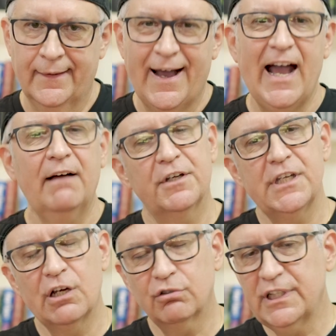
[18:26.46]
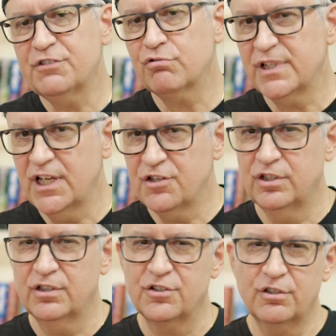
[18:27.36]
I have a yearly
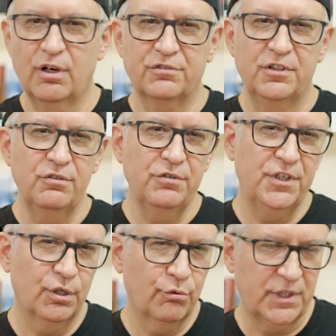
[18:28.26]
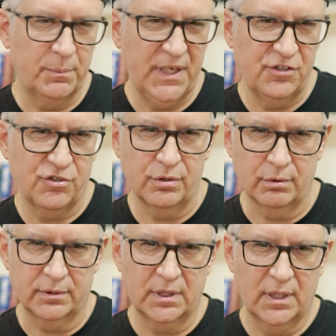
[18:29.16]
tradition to start the new year with a beach
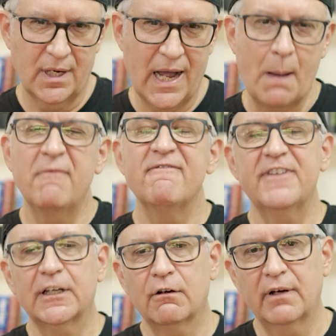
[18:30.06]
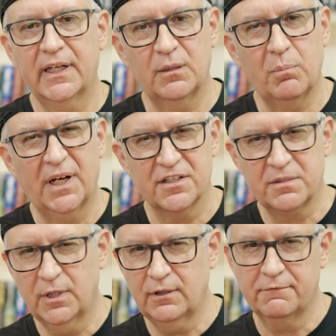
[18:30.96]
shoot. I'm invigorated by the
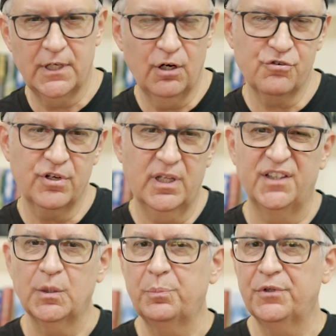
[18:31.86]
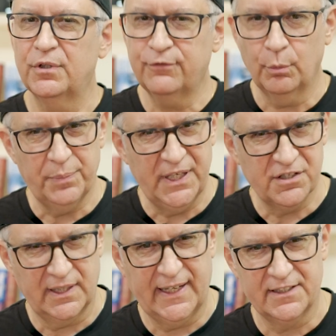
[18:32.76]
smell of the ocean and the beautiful
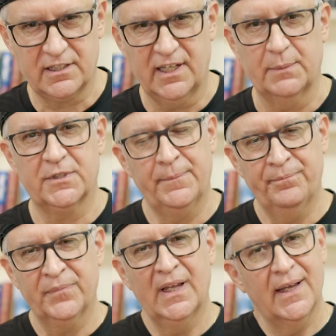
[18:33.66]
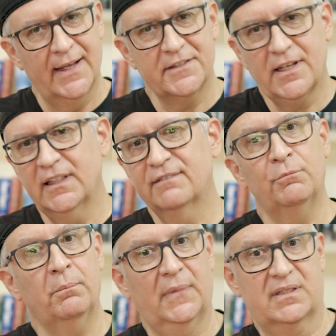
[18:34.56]
beach landscapes. And
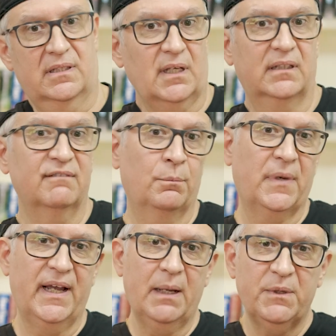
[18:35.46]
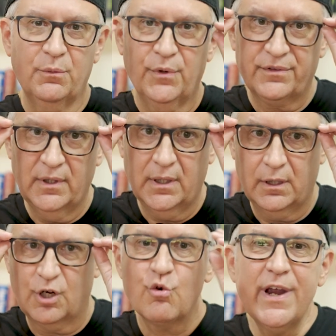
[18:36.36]
since I live in Miami with
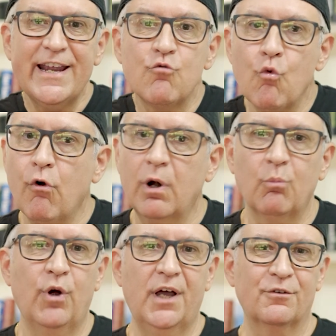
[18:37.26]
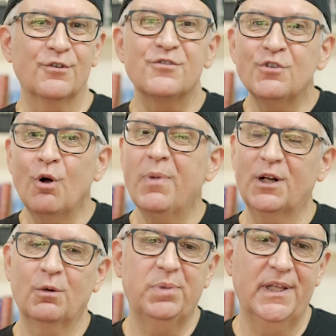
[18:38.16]
great warm weather, there's no
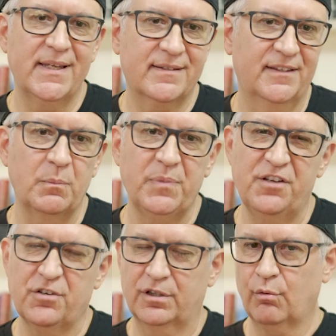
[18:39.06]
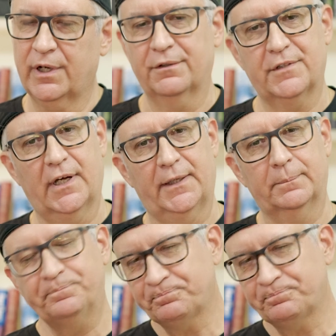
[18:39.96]
better place than the beach in the wintertime.